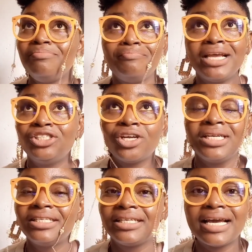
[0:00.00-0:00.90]

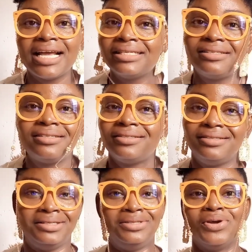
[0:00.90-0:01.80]
majorly the guys,
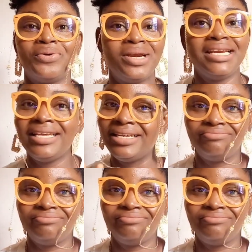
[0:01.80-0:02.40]
did not really